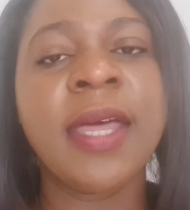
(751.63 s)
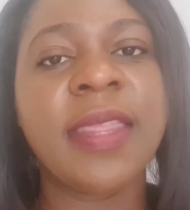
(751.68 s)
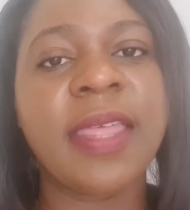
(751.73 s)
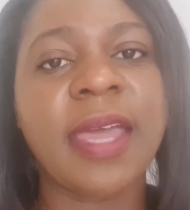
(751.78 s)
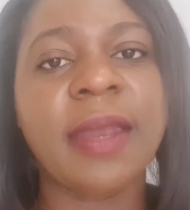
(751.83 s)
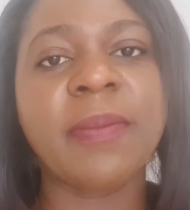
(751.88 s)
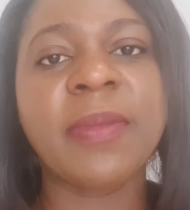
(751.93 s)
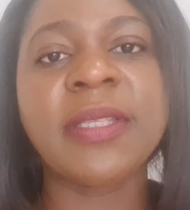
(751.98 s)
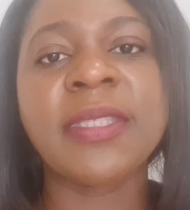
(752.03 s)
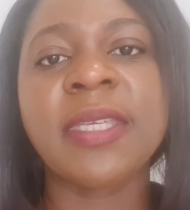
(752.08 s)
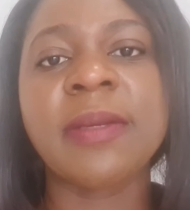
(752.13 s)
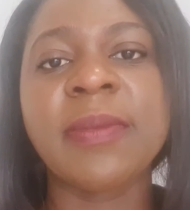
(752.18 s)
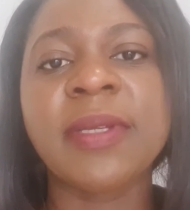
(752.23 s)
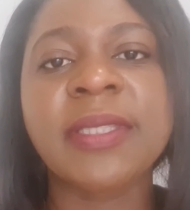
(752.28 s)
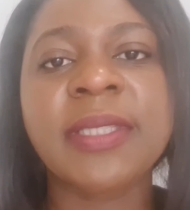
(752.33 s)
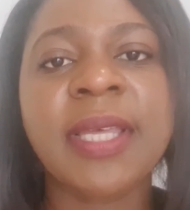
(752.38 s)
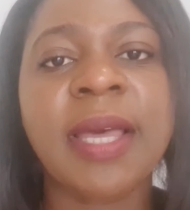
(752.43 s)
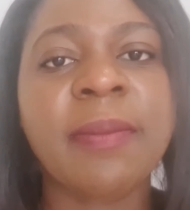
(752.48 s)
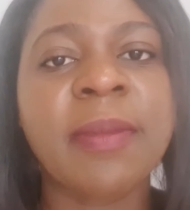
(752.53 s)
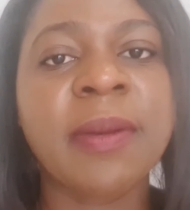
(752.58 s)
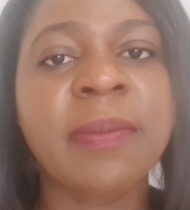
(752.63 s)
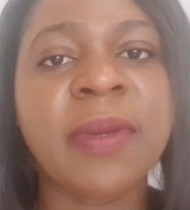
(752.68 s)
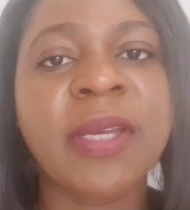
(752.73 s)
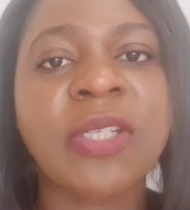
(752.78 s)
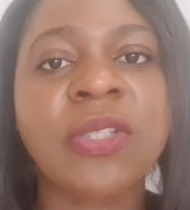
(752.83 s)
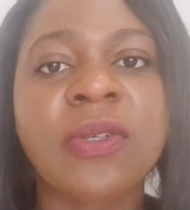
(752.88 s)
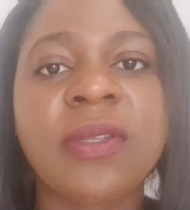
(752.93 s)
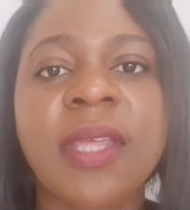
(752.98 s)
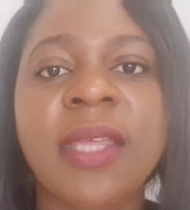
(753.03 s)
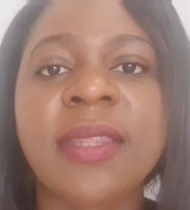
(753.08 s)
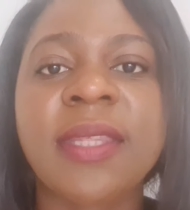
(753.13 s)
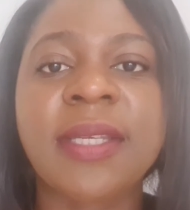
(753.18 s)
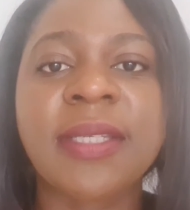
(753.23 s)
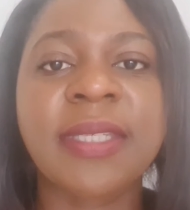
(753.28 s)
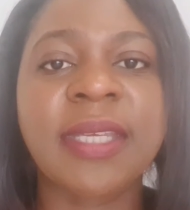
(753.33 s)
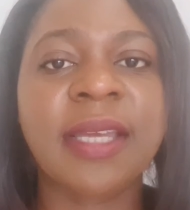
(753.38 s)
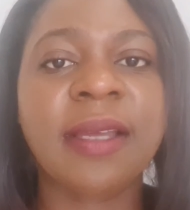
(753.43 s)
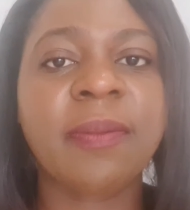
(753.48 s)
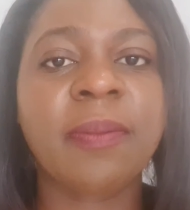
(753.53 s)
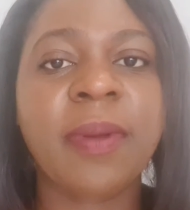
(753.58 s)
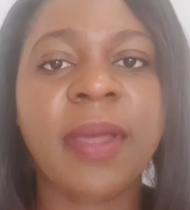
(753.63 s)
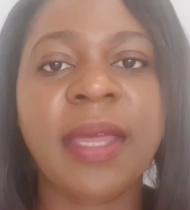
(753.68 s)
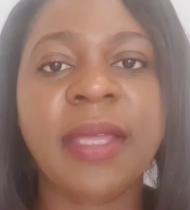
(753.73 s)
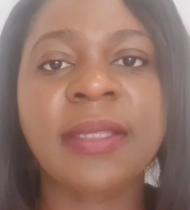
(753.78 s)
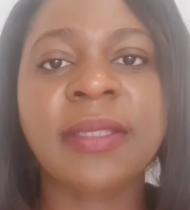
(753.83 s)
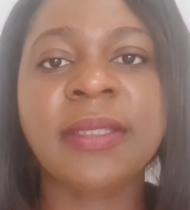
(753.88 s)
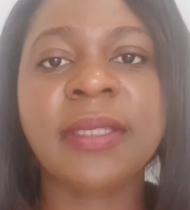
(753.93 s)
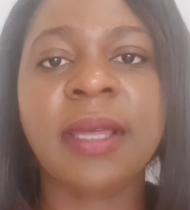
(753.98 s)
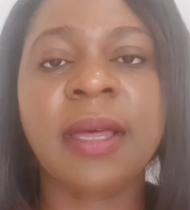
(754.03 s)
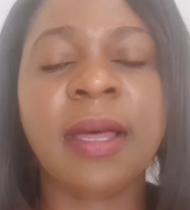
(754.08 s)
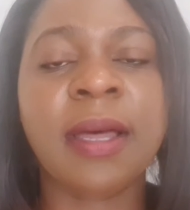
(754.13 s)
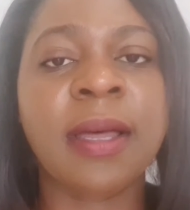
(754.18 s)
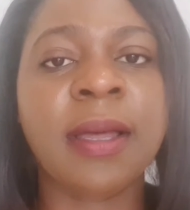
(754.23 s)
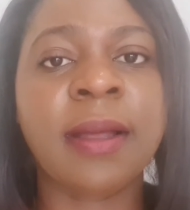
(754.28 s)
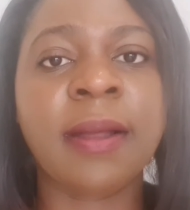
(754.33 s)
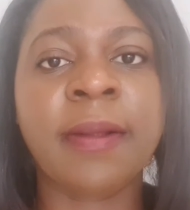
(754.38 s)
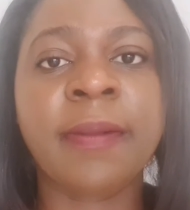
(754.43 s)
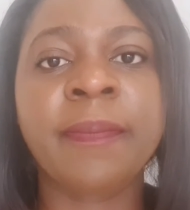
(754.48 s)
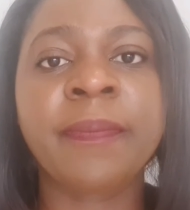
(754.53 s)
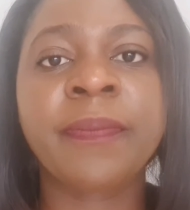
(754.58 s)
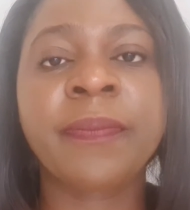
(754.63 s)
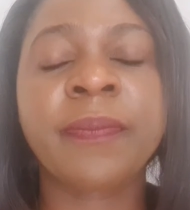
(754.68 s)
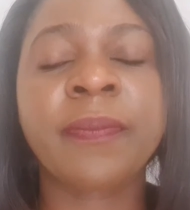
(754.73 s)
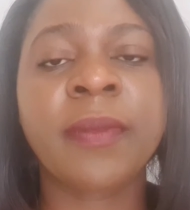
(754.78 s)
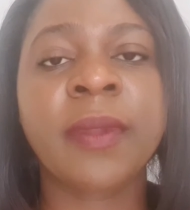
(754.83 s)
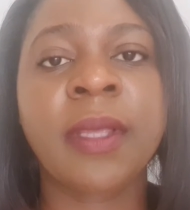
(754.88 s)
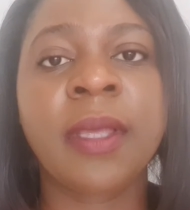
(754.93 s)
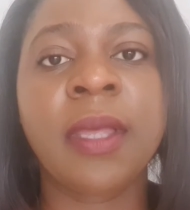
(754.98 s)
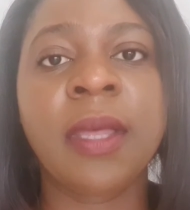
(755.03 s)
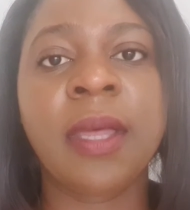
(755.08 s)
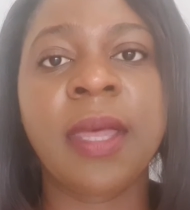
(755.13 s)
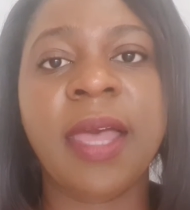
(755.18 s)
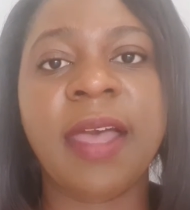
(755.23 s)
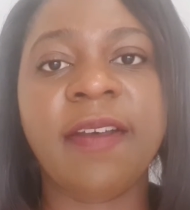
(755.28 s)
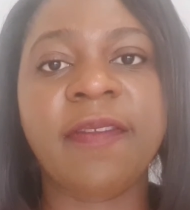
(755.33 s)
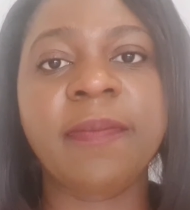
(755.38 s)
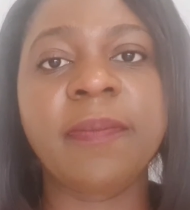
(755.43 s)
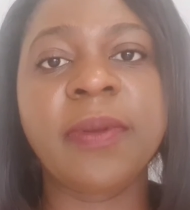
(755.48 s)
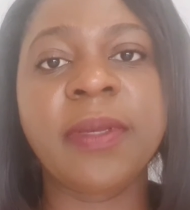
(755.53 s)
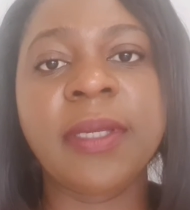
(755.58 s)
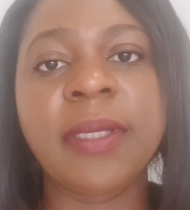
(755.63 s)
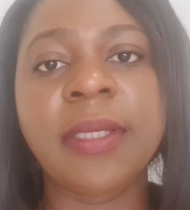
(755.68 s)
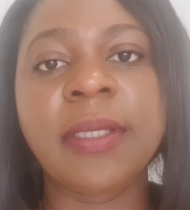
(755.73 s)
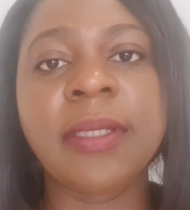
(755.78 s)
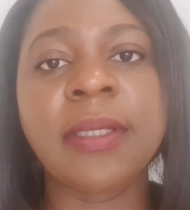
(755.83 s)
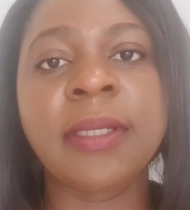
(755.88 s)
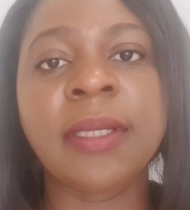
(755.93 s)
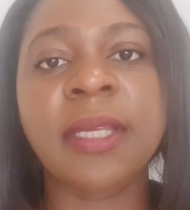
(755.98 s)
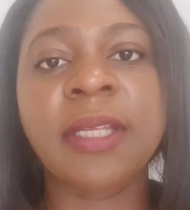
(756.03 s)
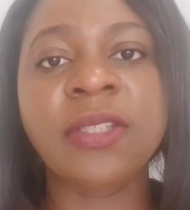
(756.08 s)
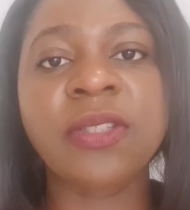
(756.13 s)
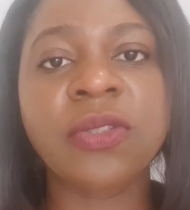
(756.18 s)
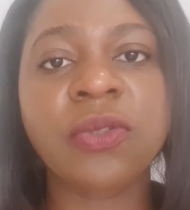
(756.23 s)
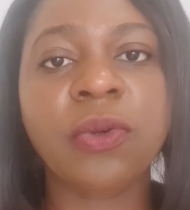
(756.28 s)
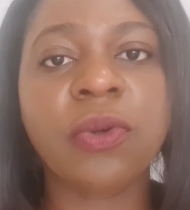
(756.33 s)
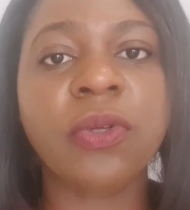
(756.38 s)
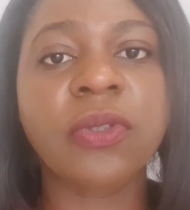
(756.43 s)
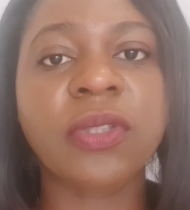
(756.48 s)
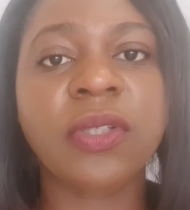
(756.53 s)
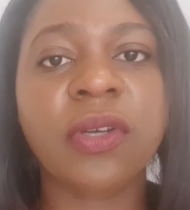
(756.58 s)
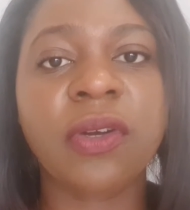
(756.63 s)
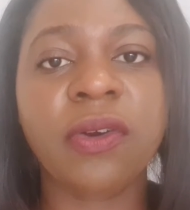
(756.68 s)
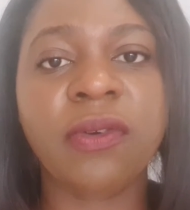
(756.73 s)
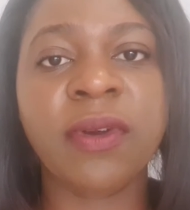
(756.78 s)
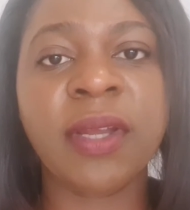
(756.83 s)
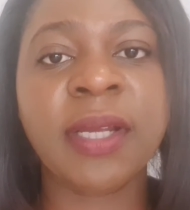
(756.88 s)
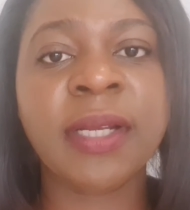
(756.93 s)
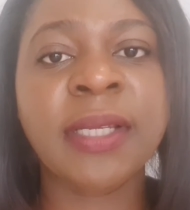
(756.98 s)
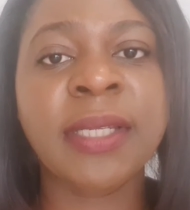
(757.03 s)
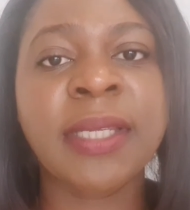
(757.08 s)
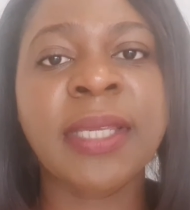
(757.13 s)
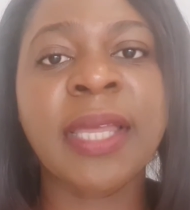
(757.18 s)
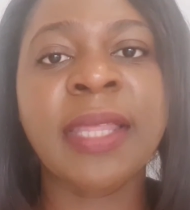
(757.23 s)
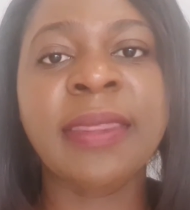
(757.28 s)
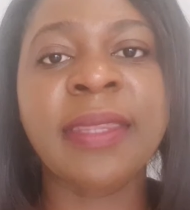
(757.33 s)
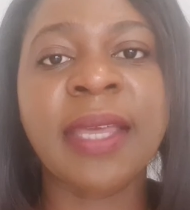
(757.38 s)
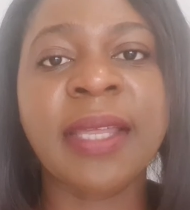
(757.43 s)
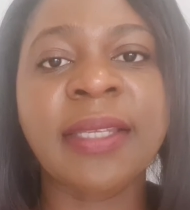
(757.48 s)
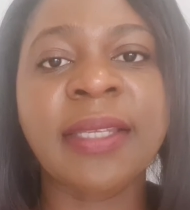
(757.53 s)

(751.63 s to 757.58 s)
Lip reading: That means he must come and make sure that the deck pans have been installed correctly and